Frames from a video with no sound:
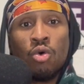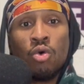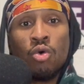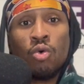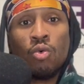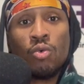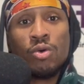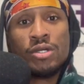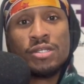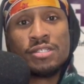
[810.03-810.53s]

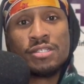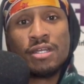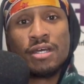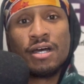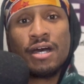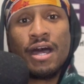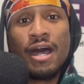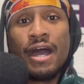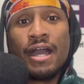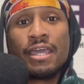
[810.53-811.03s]
was
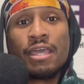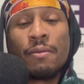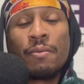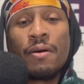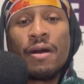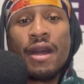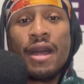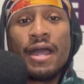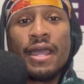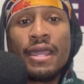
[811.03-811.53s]

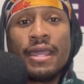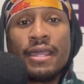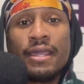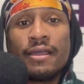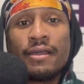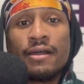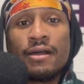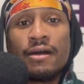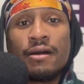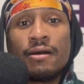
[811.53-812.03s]

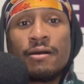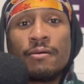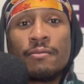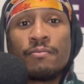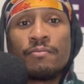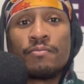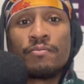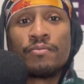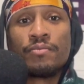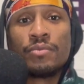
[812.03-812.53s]
occupying
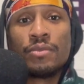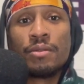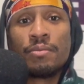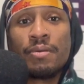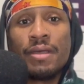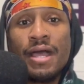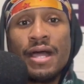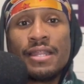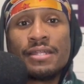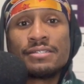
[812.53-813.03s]

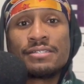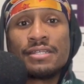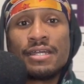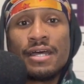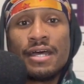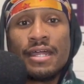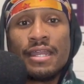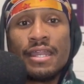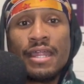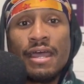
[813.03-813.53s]

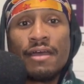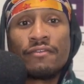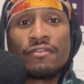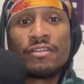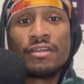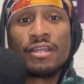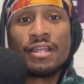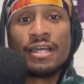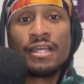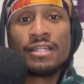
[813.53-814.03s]
Palestine
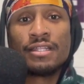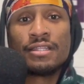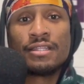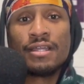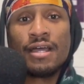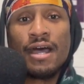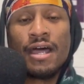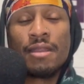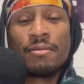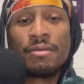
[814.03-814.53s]
after
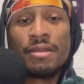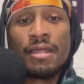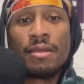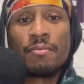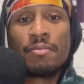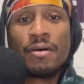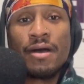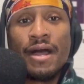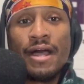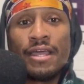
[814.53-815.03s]
the Ottoman
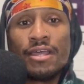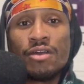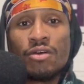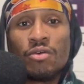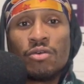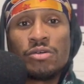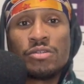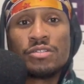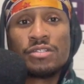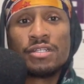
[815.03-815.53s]

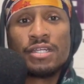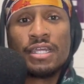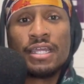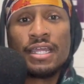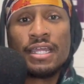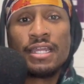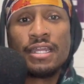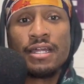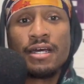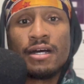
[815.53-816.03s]
Empire,
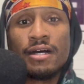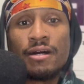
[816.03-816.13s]
and